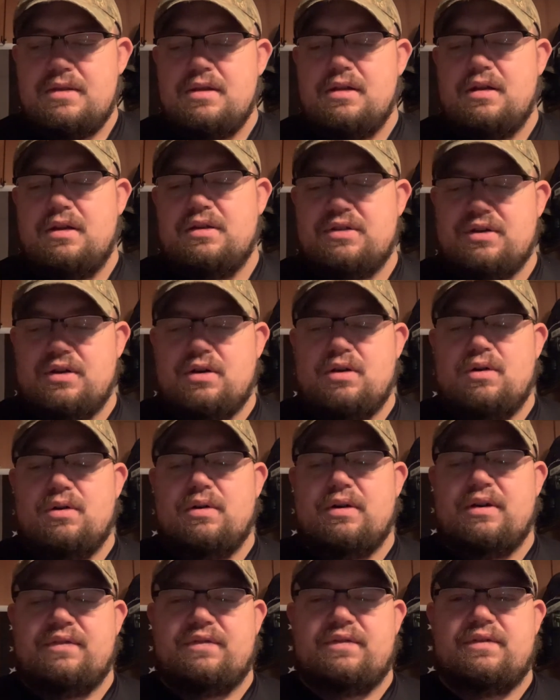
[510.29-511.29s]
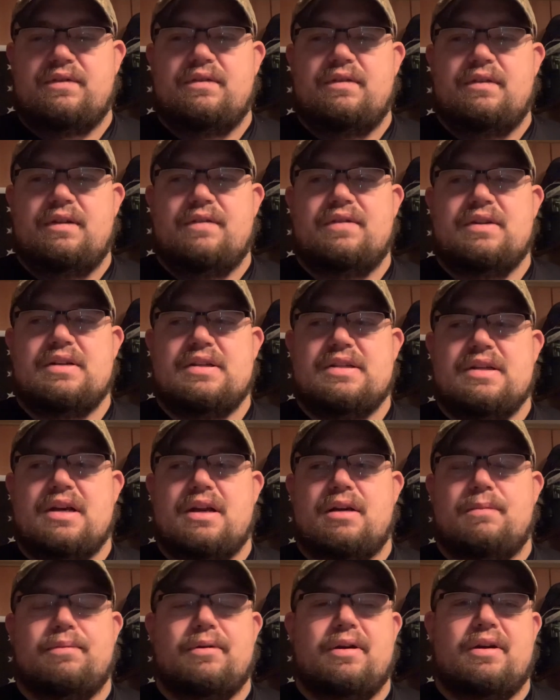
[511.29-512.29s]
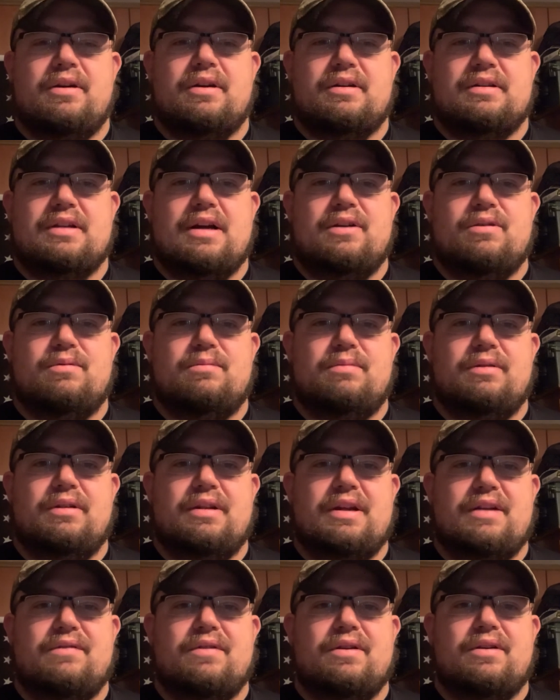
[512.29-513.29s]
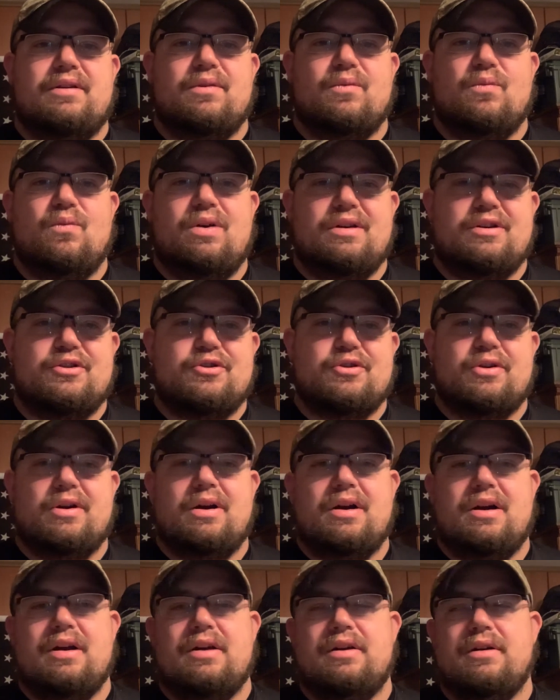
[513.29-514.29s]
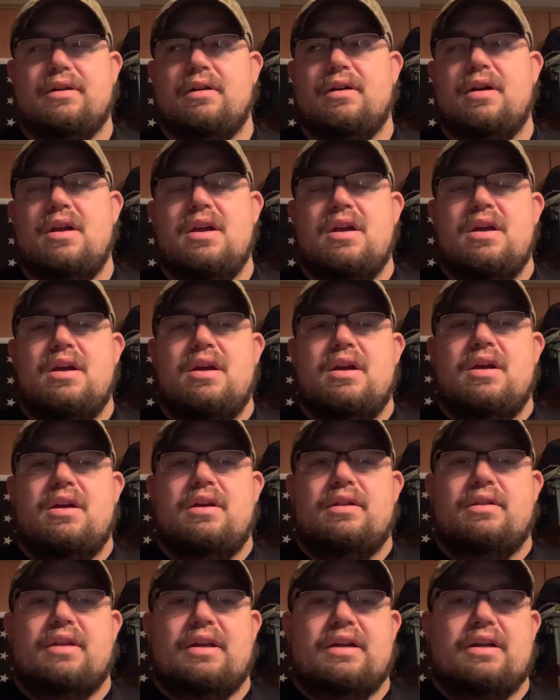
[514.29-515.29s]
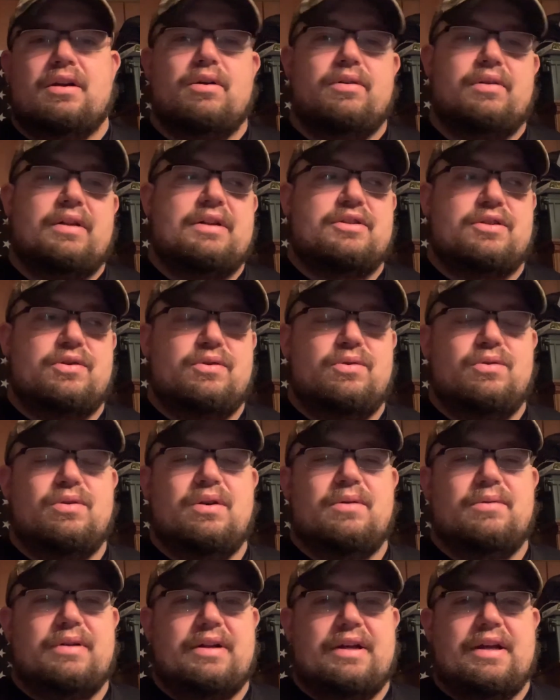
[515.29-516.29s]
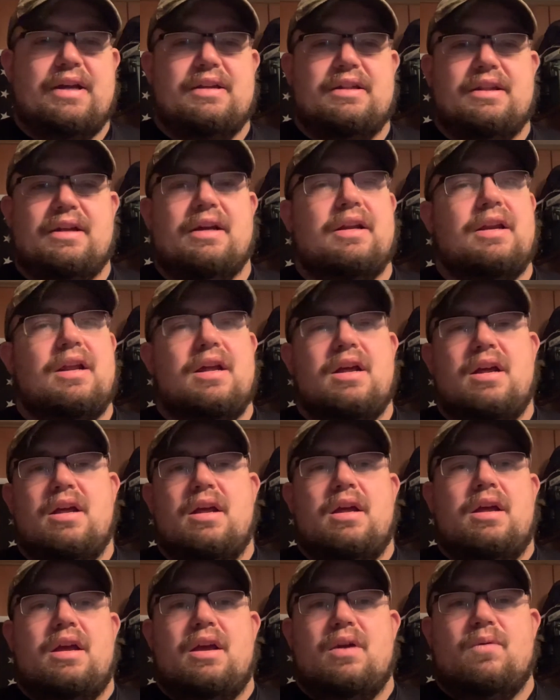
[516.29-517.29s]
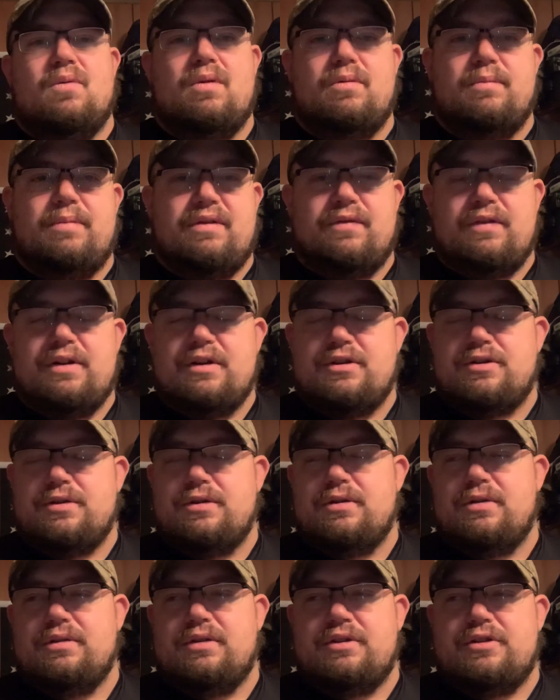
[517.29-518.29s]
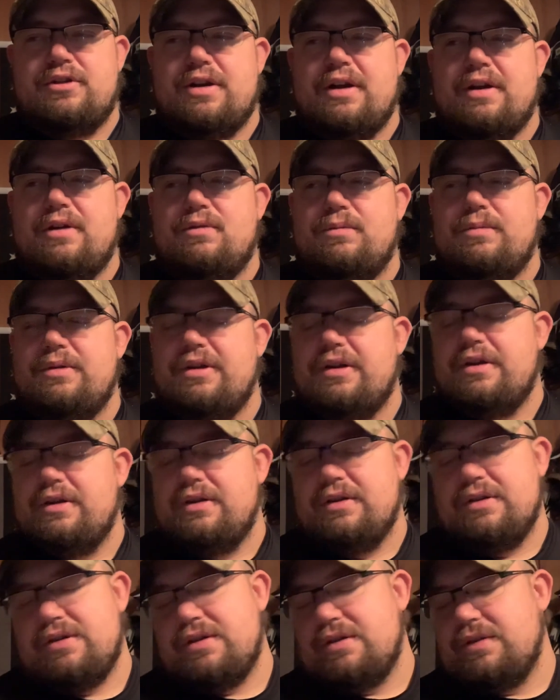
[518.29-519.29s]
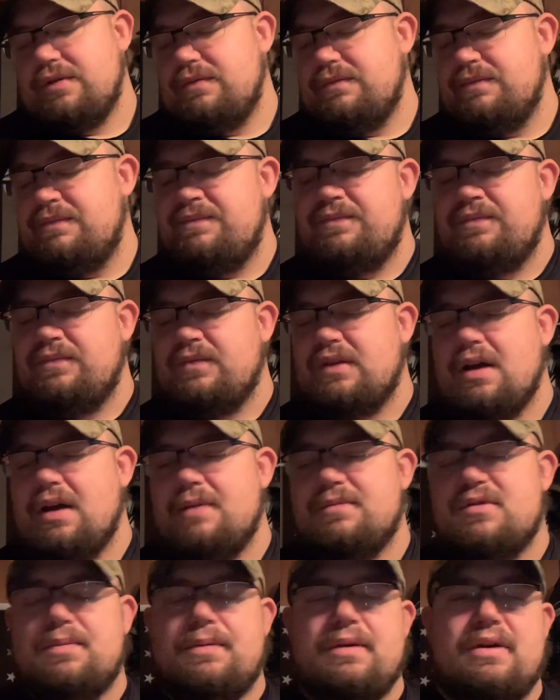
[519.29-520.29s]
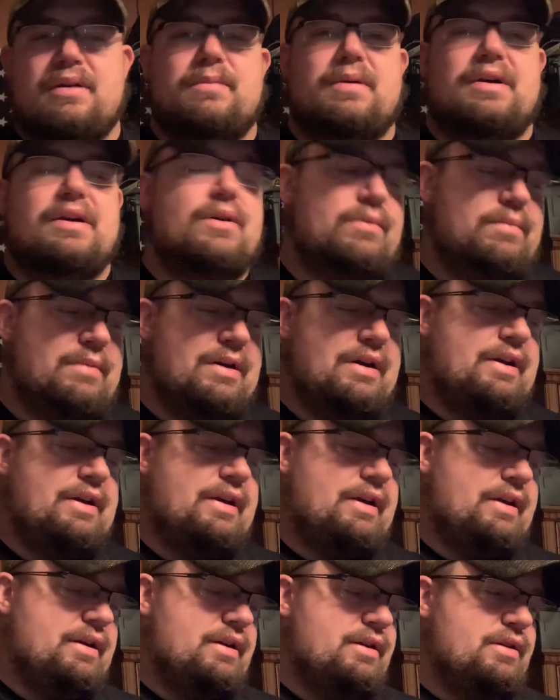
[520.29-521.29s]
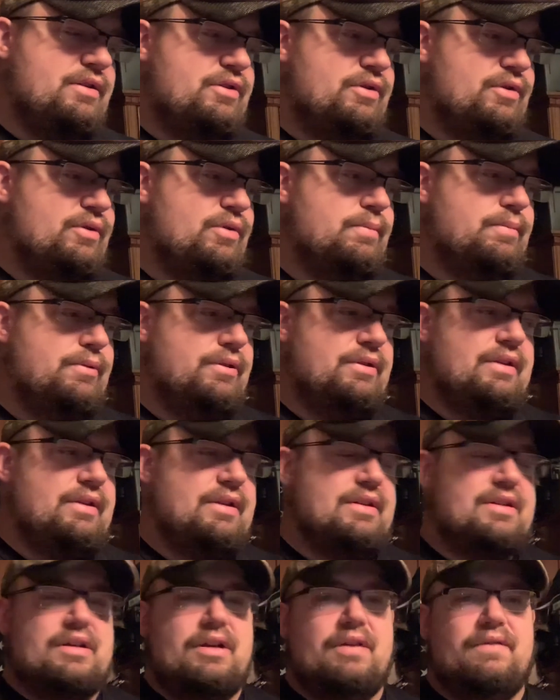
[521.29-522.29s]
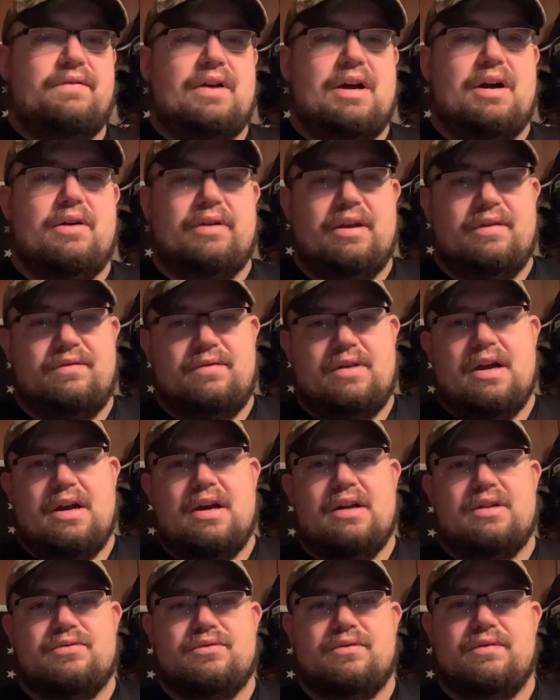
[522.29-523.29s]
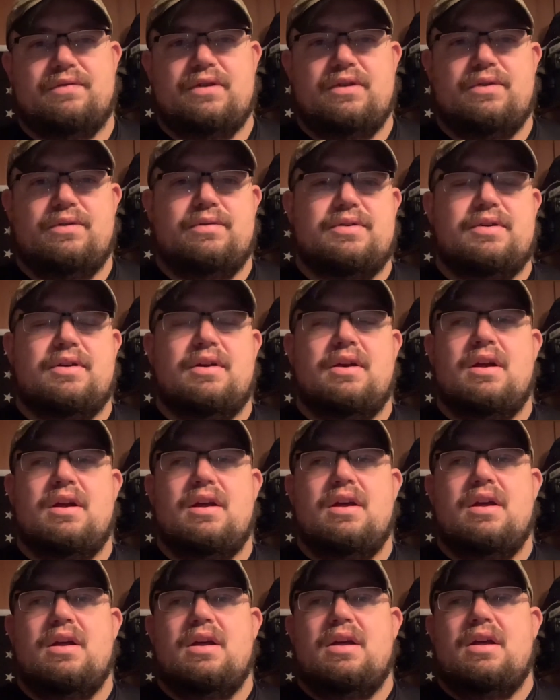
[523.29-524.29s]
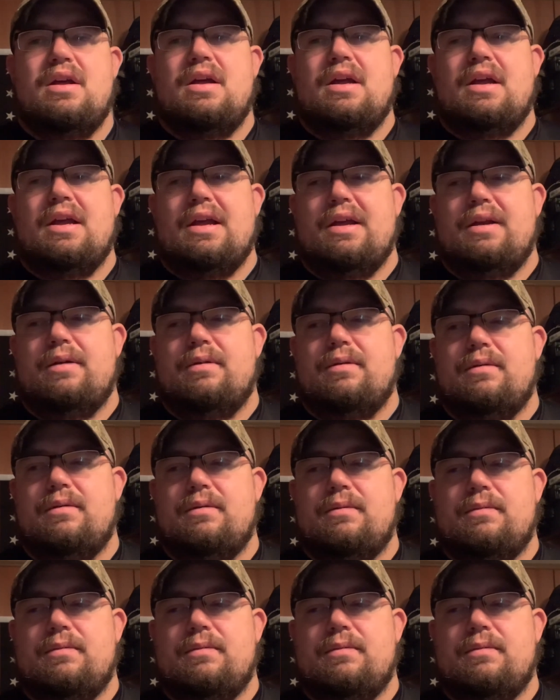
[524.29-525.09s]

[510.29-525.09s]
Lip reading: So if it's not a product I don't believe in or want to try or think, oh, that's cool, I want to get that, it won't be featured on the channel, because I'm spending my own money to put this stuff out, give guys reviews, and